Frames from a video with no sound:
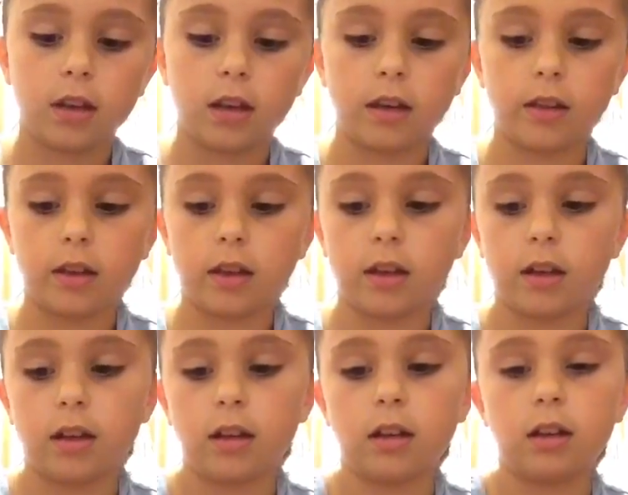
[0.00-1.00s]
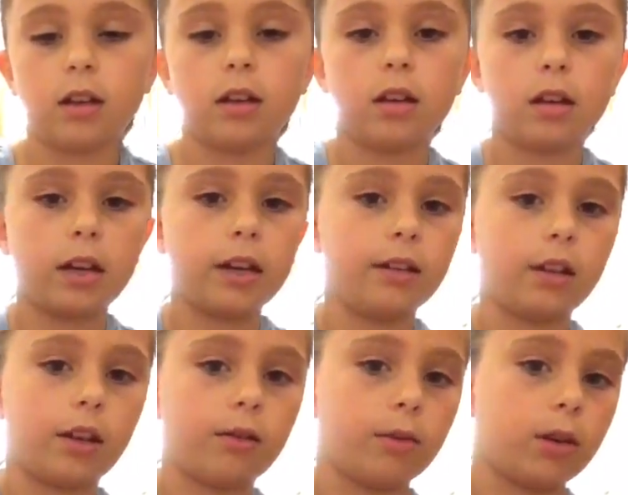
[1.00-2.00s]
And then I
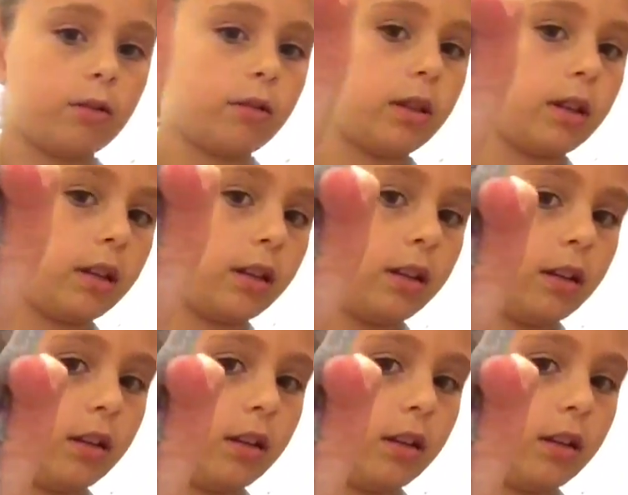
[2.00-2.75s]
like wrote in it,